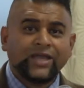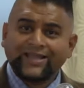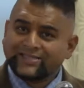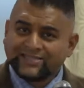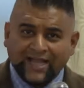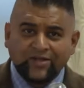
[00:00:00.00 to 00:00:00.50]

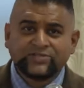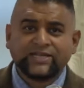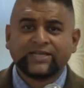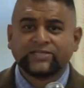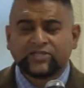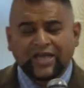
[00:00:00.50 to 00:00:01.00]
It sounds
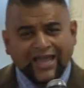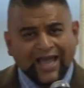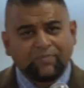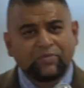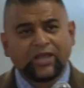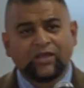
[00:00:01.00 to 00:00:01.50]
like it's not
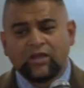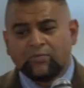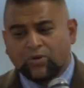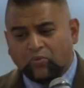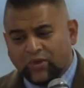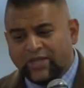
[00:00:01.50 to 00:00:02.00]
happening,
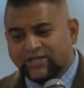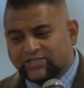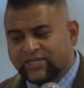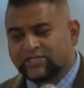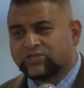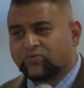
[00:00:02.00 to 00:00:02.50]
but we
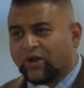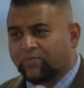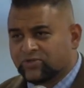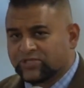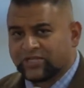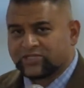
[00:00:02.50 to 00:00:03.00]
exist to
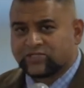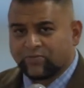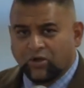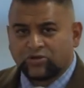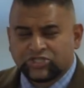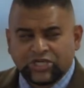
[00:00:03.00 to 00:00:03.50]
represent
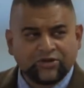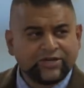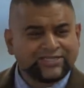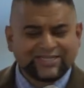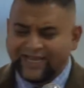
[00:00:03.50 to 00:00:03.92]
small charities.